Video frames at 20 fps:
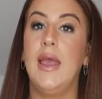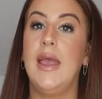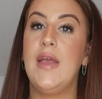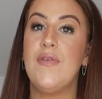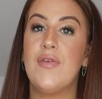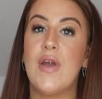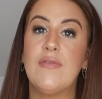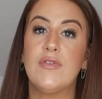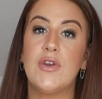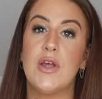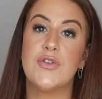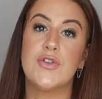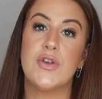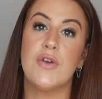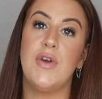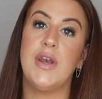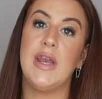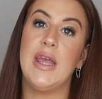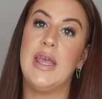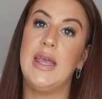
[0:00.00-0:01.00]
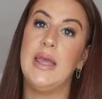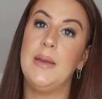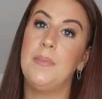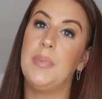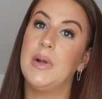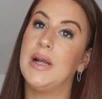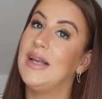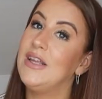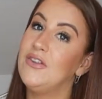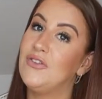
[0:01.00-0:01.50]
If you haven't done so already,
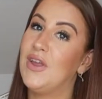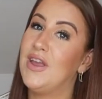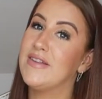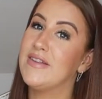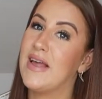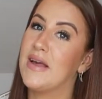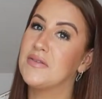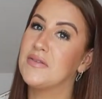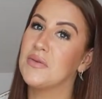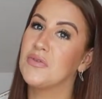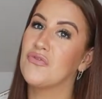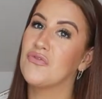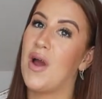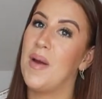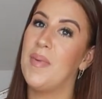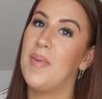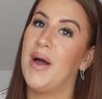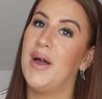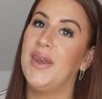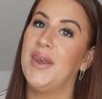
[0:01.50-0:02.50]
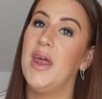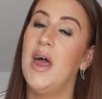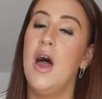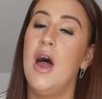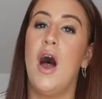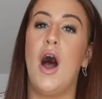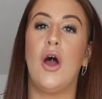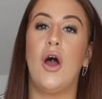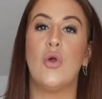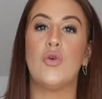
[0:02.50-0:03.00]
please do hit that subscribe button.
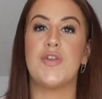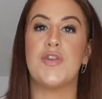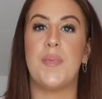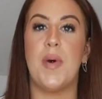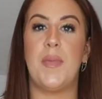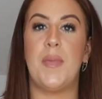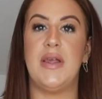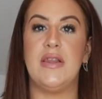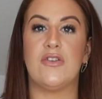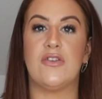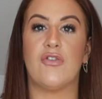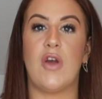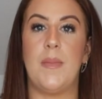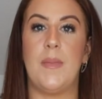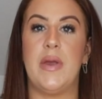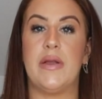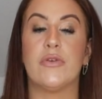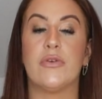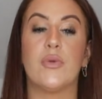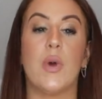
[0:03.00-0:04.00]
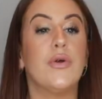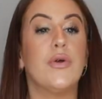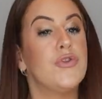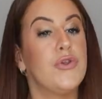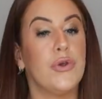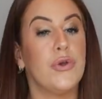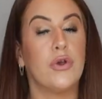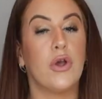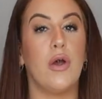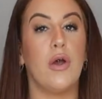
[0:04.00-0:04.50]
I'll also put my Instagram here as well
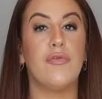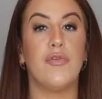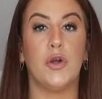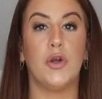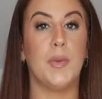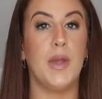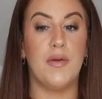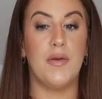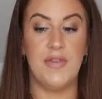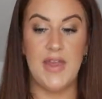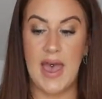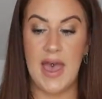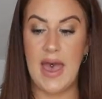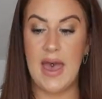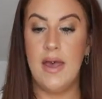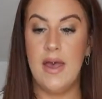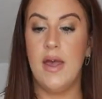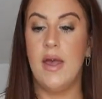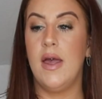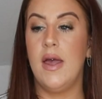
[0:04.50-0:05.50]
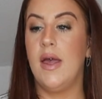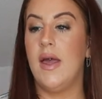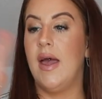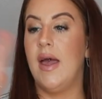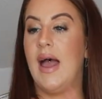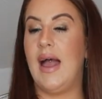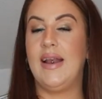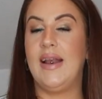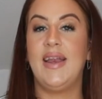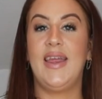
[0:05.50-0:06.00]
so you can go and follow me over there.
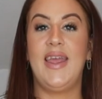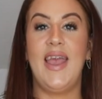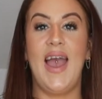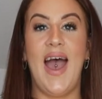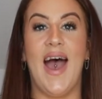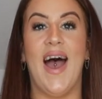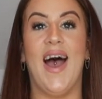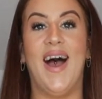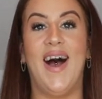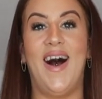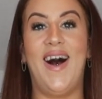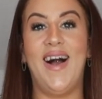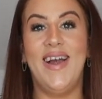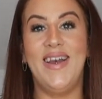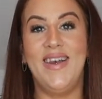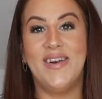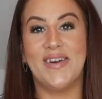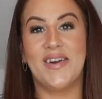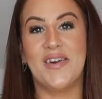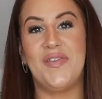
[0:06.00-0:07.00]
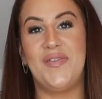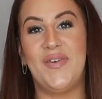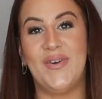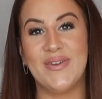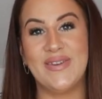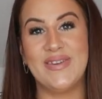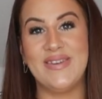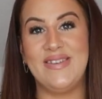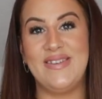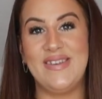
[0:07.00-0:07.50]
And yeah, I look
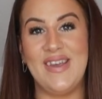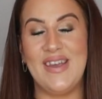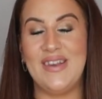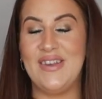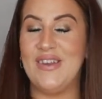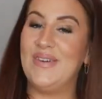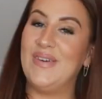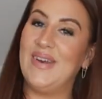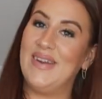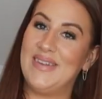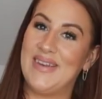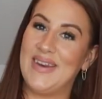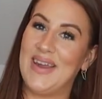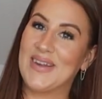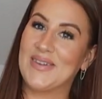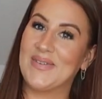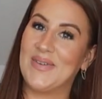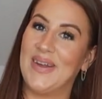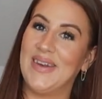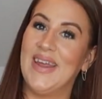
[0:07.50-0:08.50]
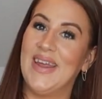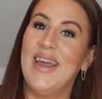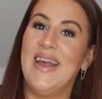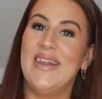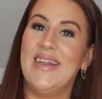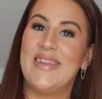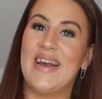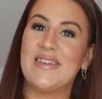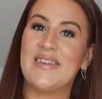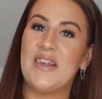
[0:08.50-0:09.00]
forward to seeing you in the next one.
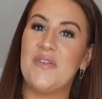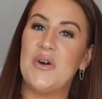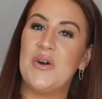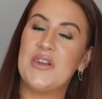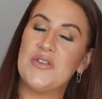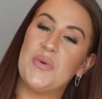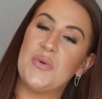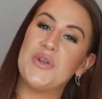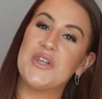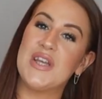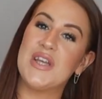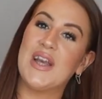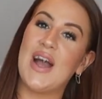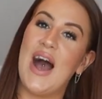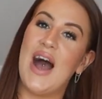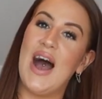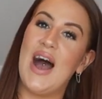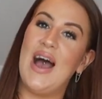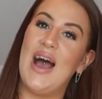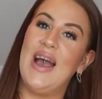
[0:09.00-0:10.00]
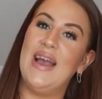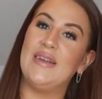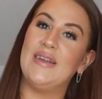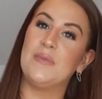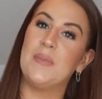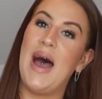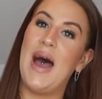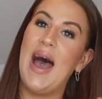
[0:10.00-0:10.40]
Thanks so much for watching, guys.